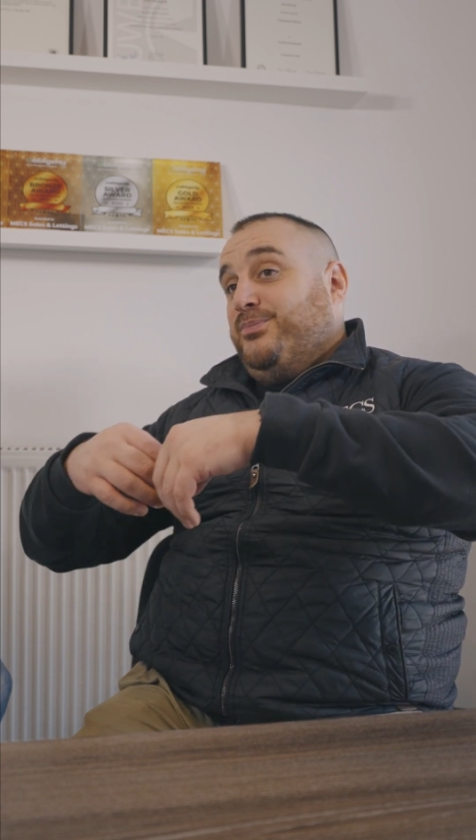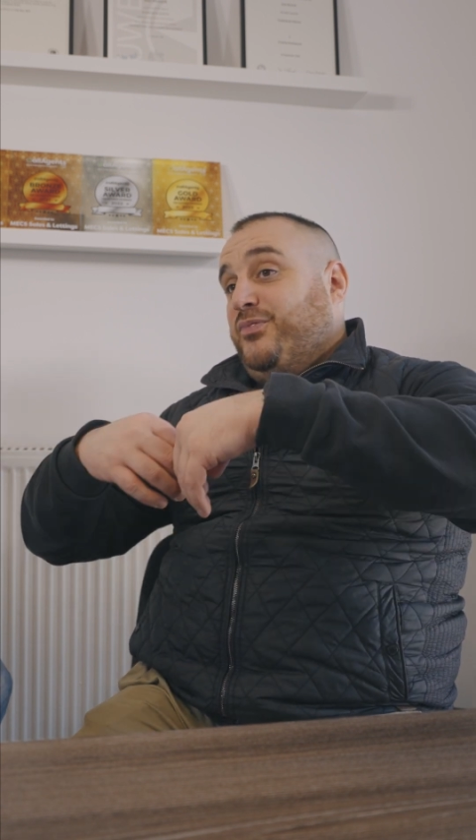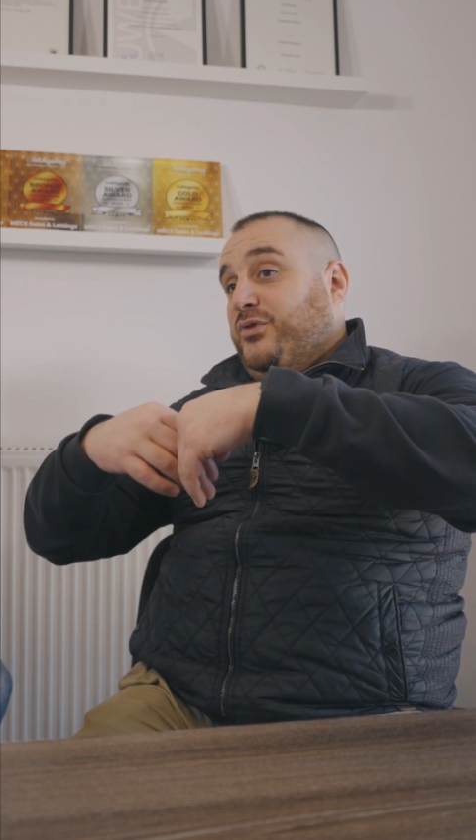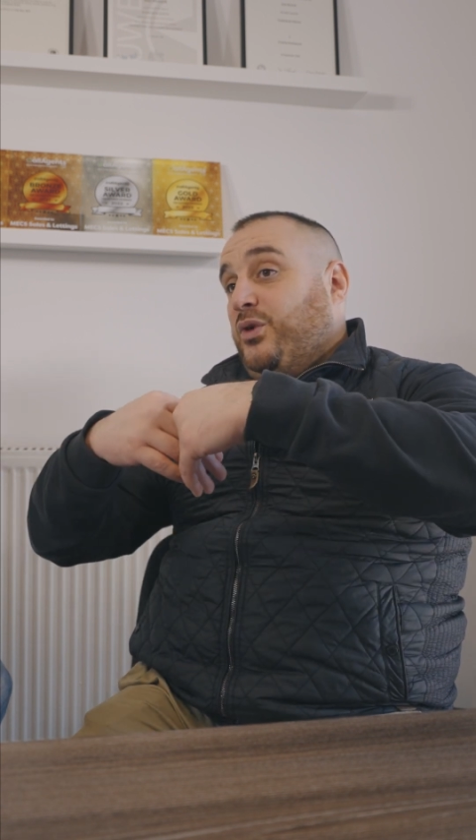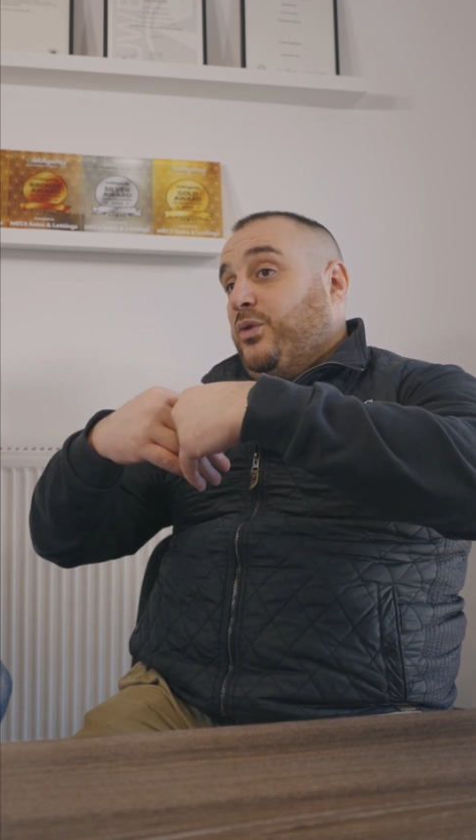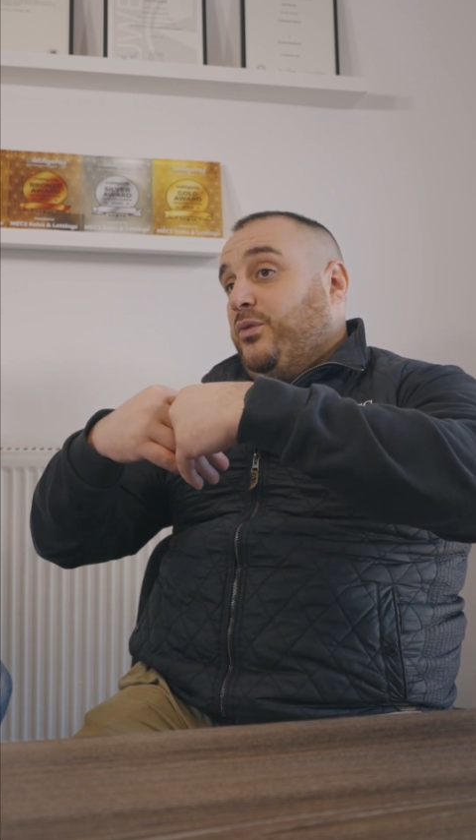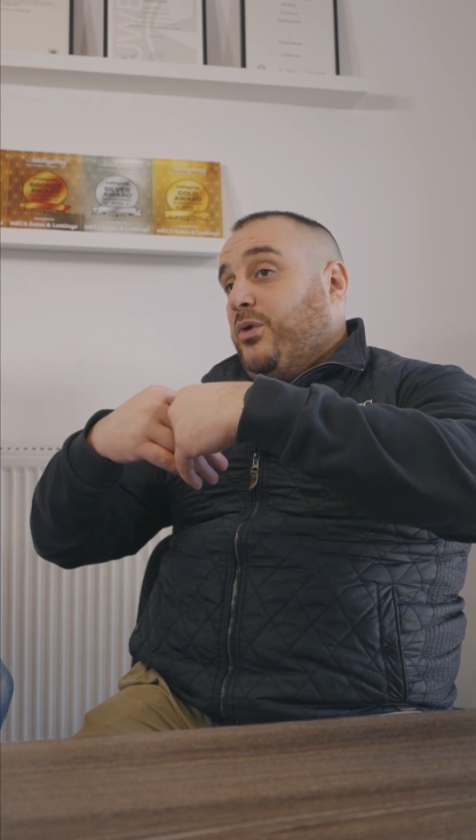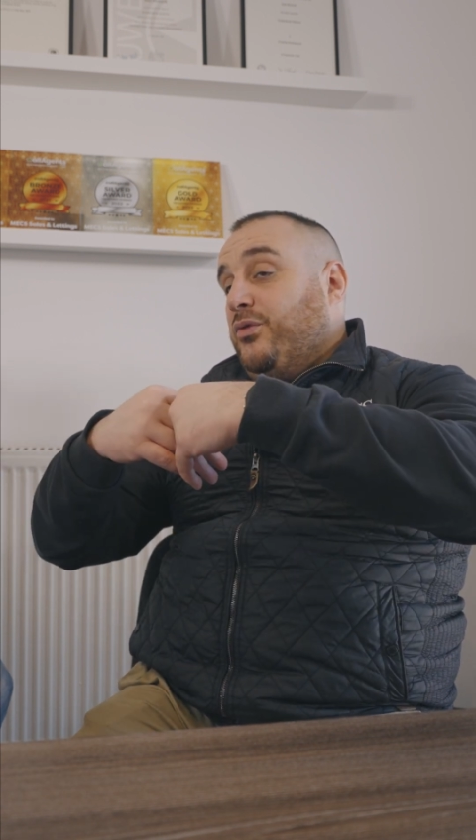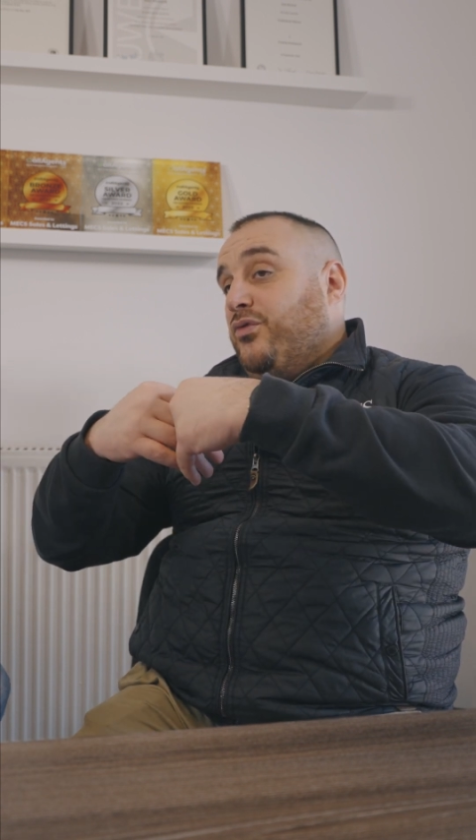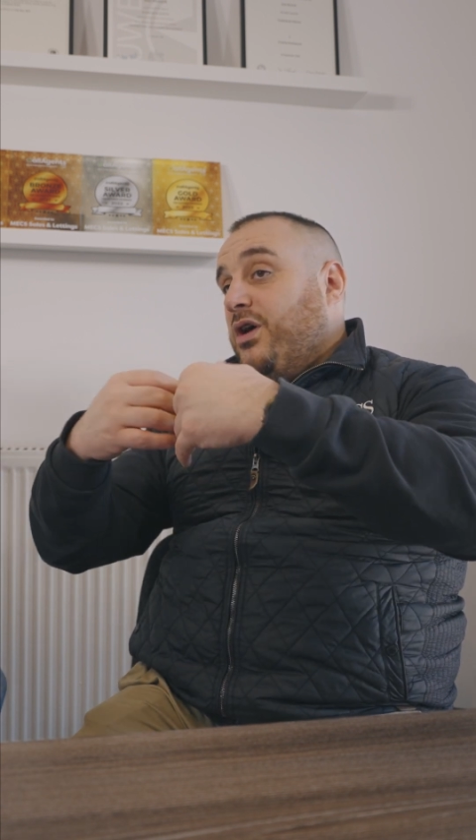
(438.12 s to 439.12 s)
So
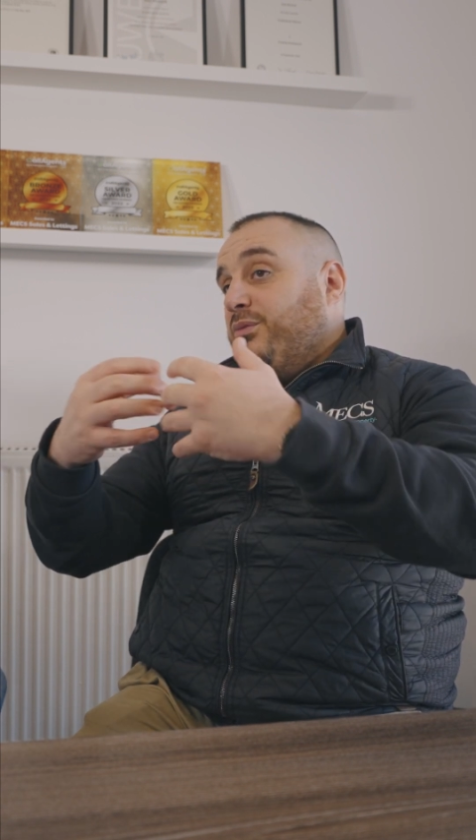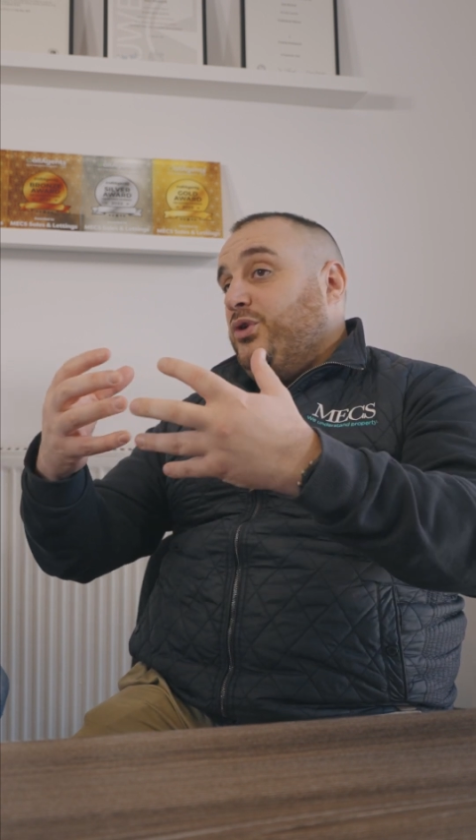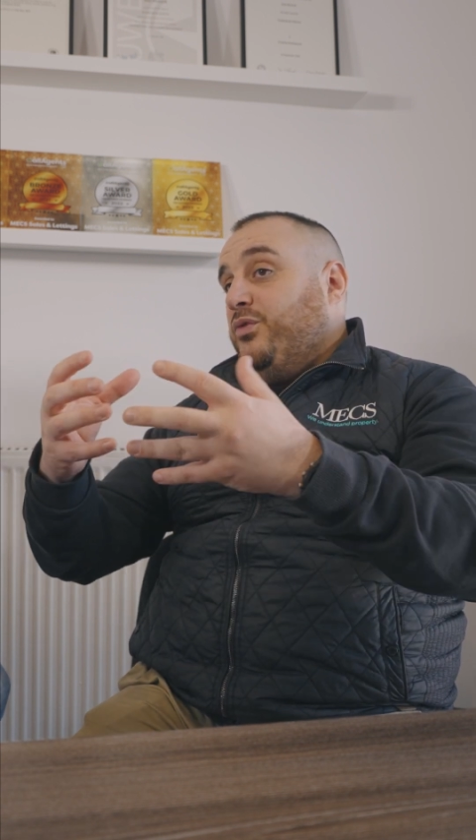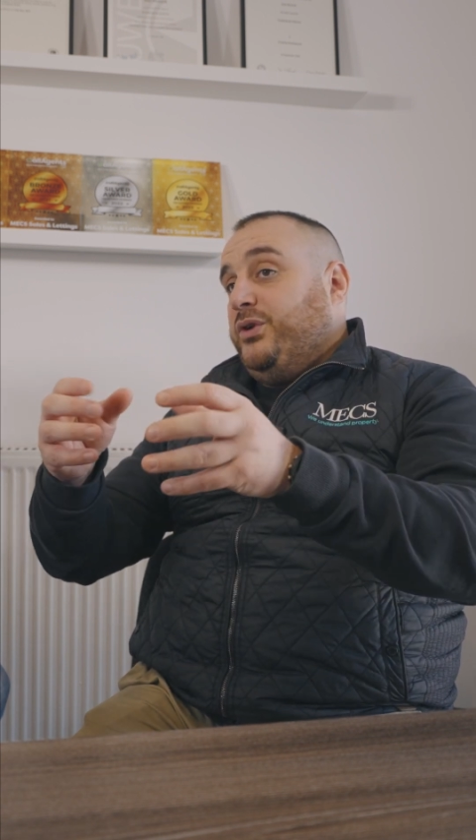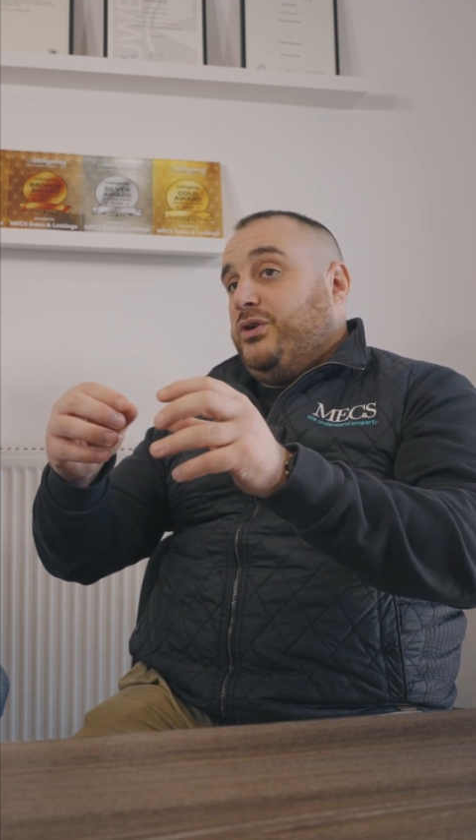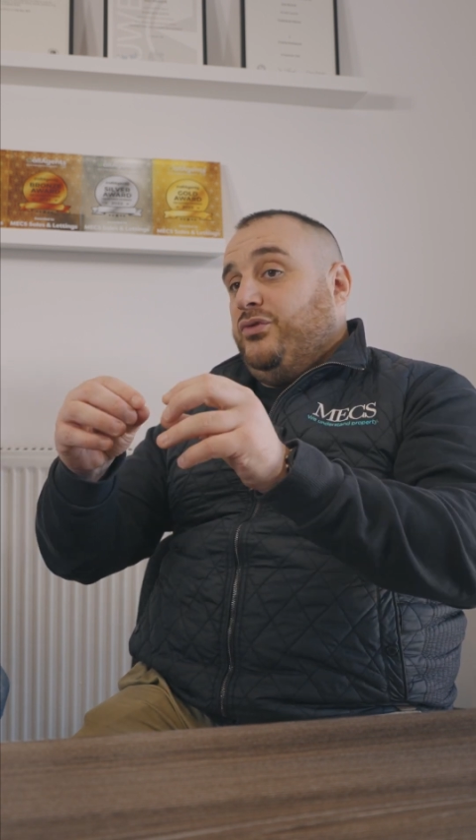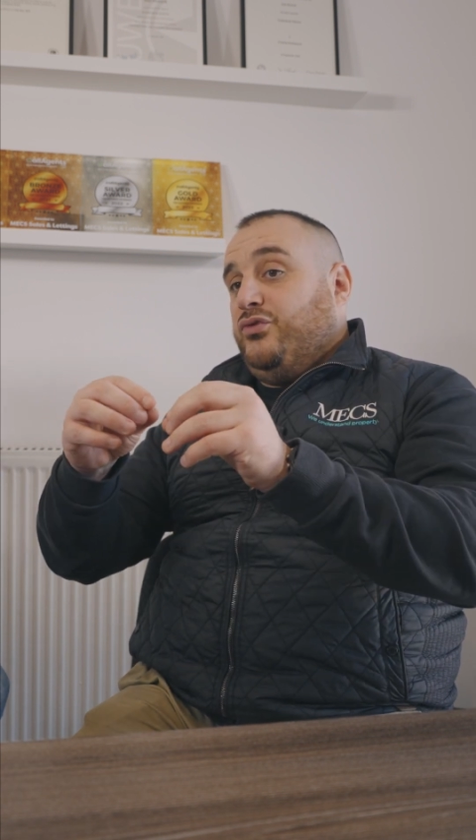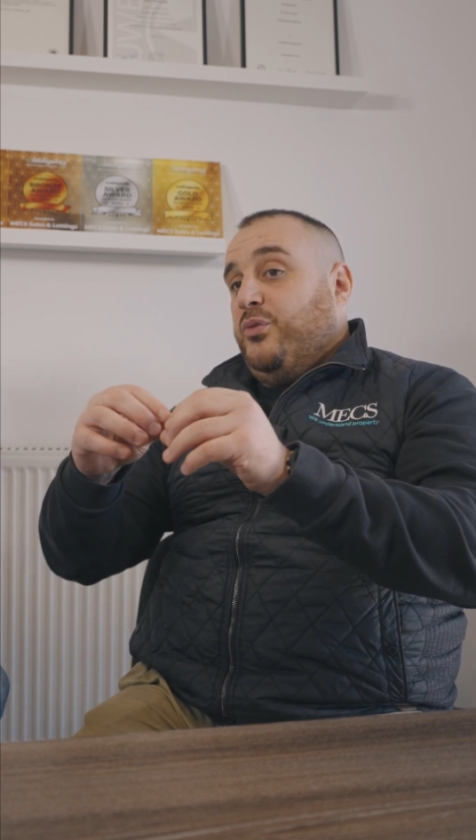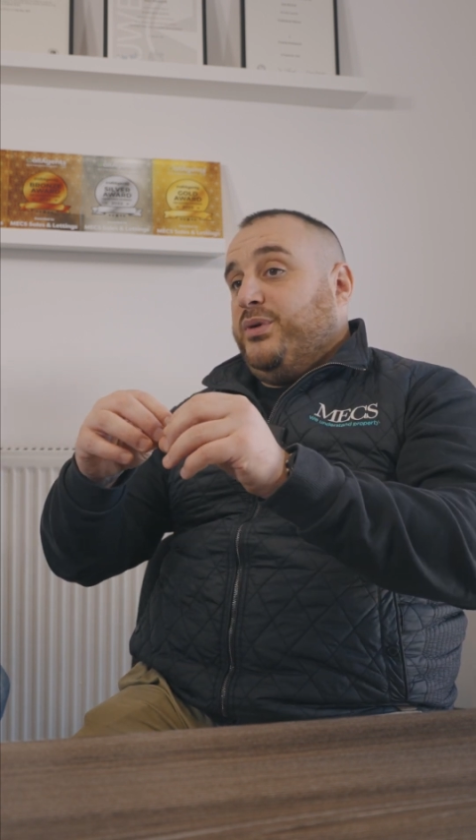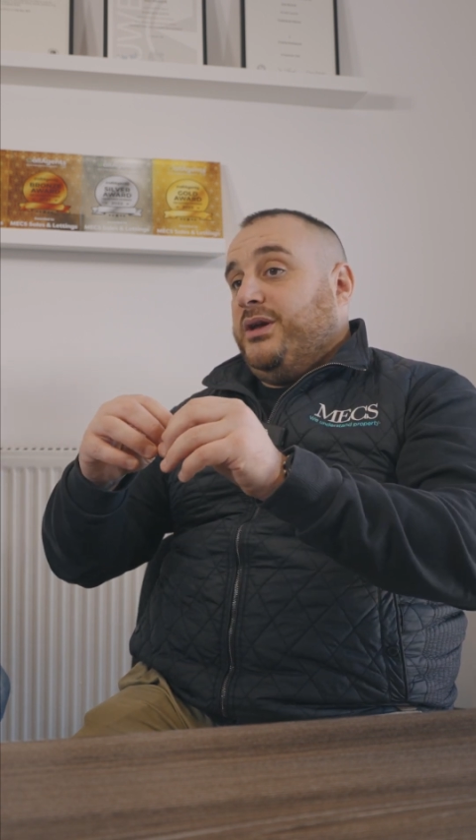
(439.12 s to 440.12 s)
on Rightmove, we can
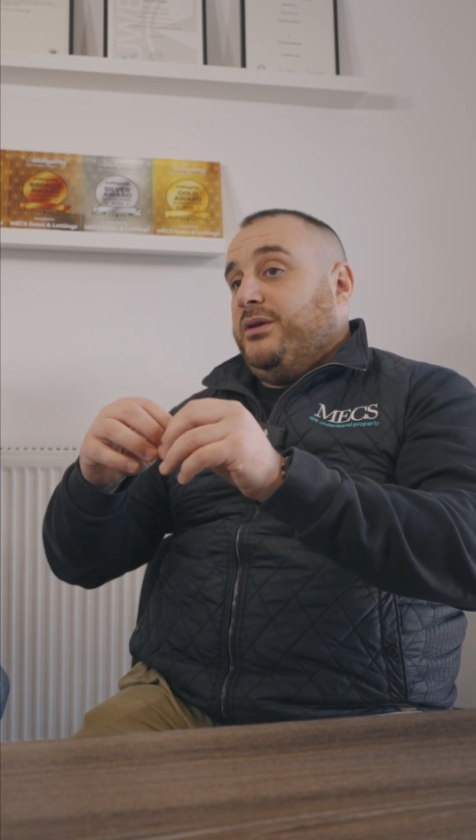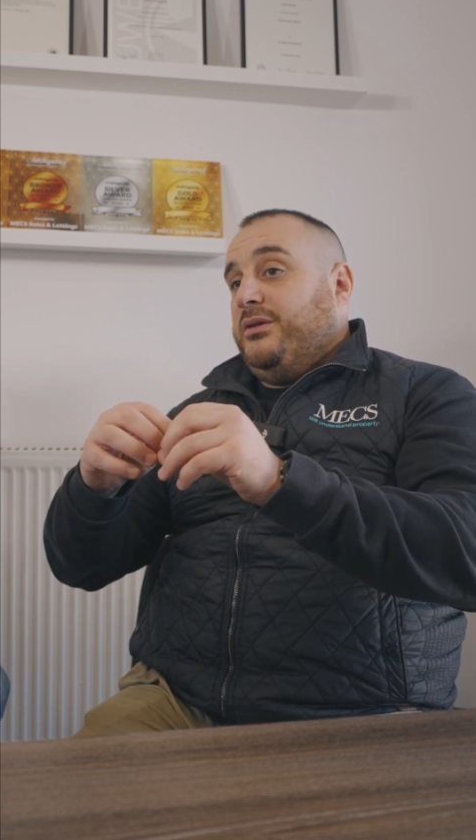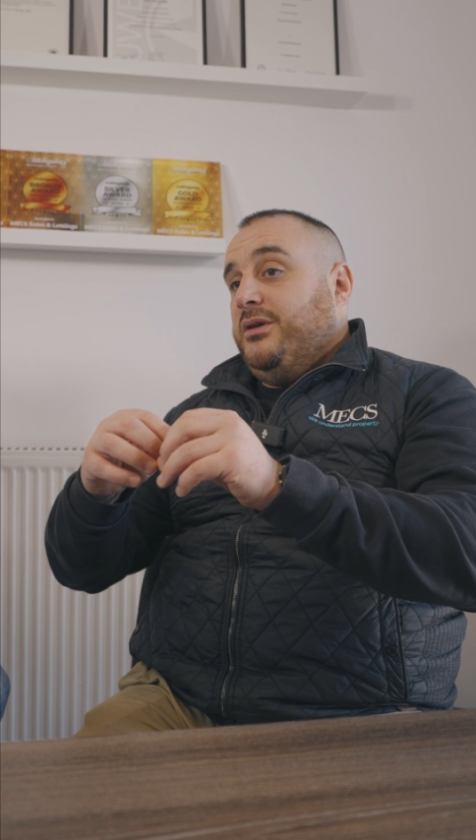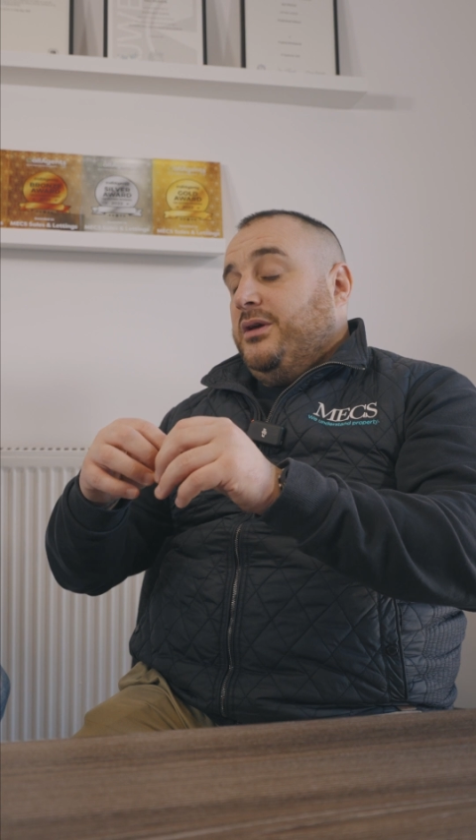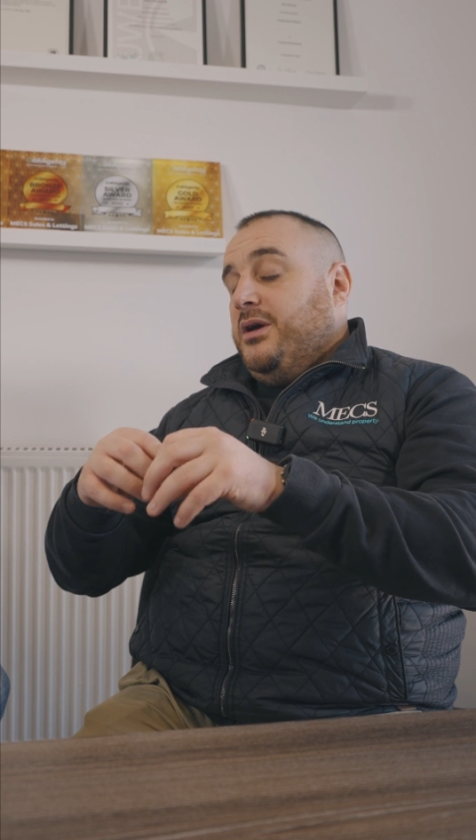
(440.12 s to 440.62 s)
drop in